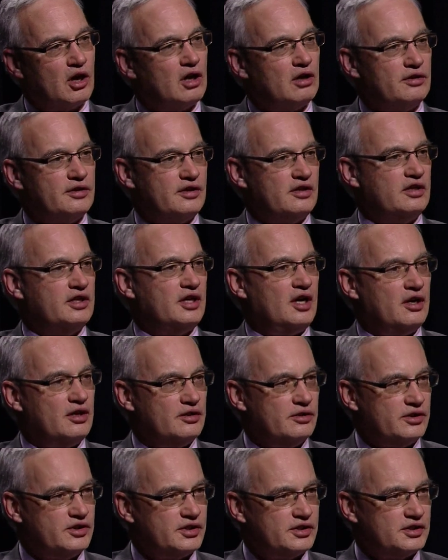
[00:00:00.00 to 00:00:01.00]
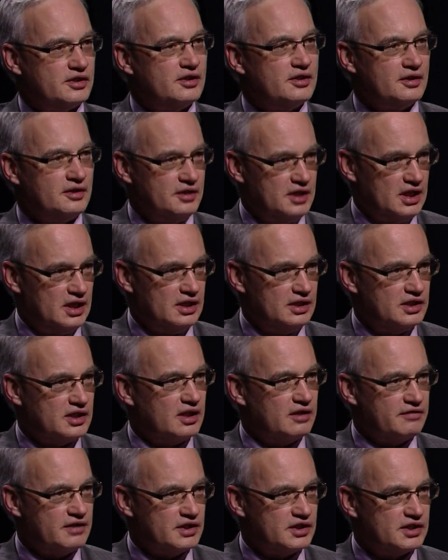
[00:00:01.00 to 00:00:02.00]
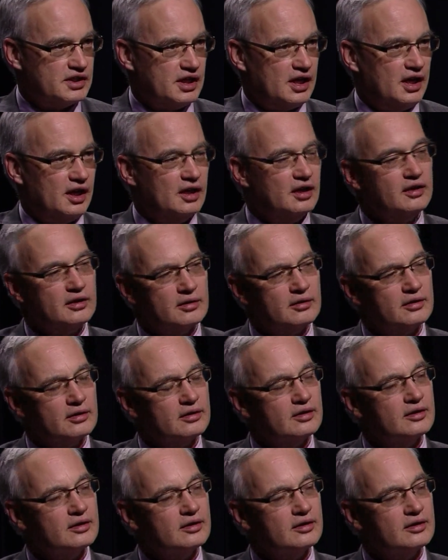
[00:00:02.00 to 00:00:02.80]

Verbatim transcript: all the other needs of the state. Right.